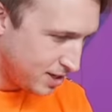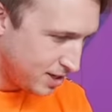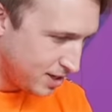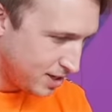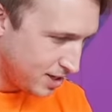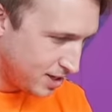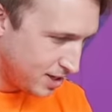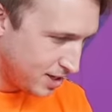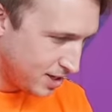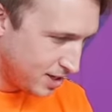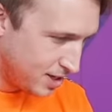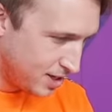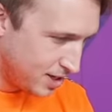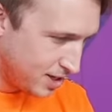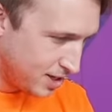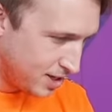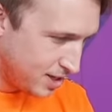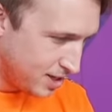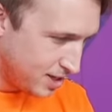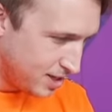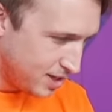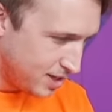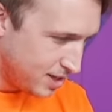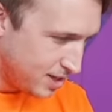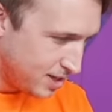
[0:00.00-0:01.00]

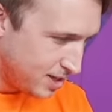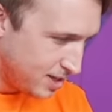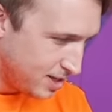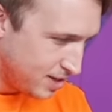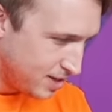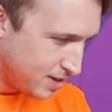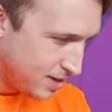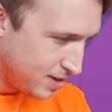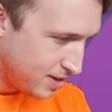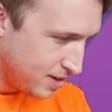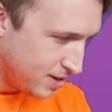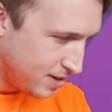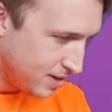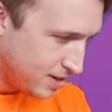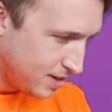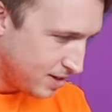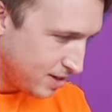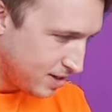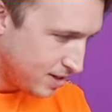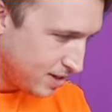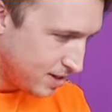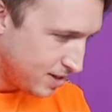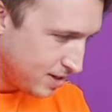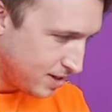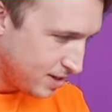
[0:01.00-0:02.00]

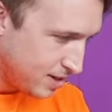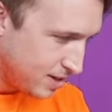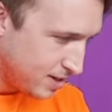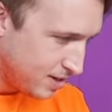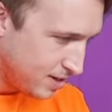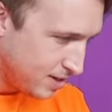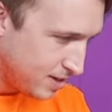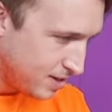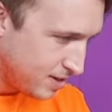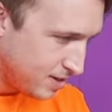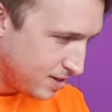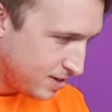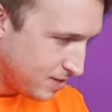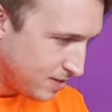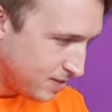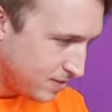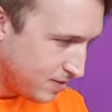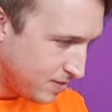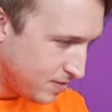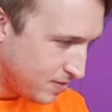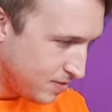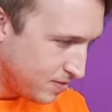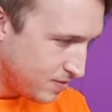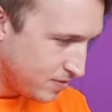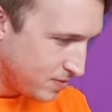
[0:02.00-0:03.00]

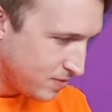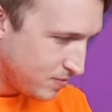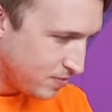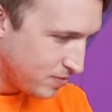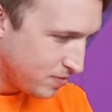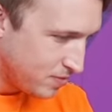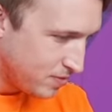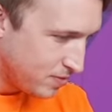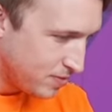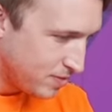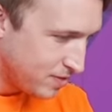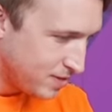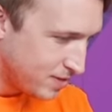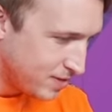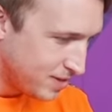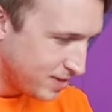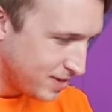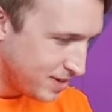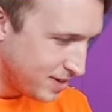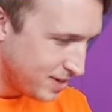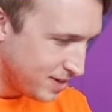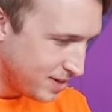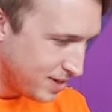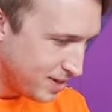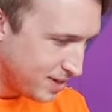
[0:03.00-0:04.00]

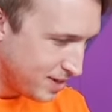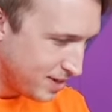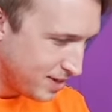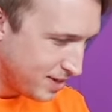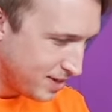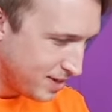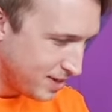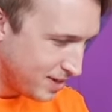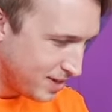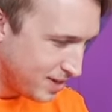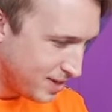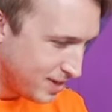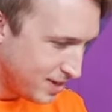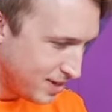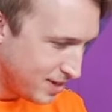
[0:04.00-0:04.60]
This person isn't speaking.